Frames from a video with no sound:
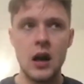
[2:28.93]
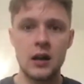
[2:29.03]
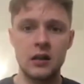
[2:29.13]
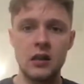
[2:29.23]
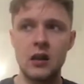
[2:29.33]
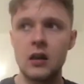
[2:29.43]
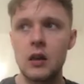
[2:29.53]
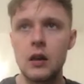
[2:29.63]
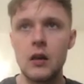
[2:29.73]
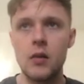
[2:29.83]
And I think
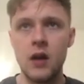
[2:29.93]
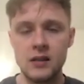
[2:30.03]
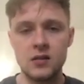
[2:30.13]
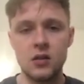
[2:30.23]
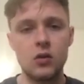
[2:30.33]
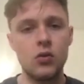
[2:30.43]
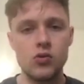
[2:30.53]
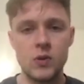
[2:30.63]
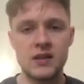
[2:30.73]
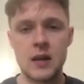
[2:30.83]
that's going to
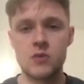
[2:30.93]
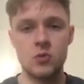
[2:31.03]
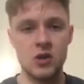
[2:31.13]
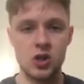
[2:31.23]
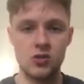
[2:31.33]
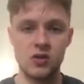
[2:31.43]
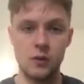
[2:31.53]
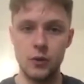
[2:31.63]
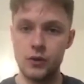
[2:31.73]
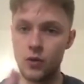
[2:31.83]
cause West Ham some issues
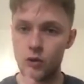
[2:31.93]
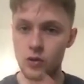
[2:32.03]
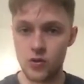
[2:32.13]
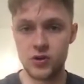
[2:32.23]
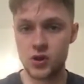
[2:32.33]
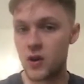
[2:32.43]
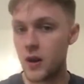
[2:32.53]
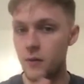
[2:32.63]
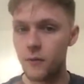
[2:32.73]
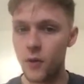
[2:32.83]
if we're not
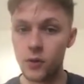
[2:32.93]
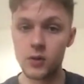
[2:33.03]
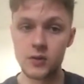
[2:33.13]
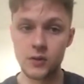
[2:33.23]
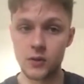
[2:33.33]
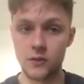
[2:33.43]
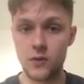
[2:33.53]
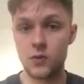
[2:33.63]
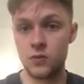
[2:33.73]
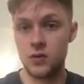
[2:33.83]
concentrating and focused for the
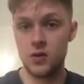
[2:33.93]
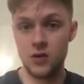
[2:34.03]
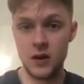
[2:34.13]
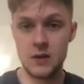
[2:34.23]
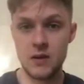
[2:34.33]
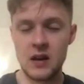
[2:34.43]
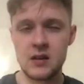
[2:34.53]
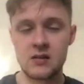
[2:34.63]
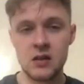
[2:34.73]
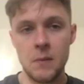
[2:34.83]
full 90
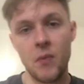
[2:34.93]
minutes.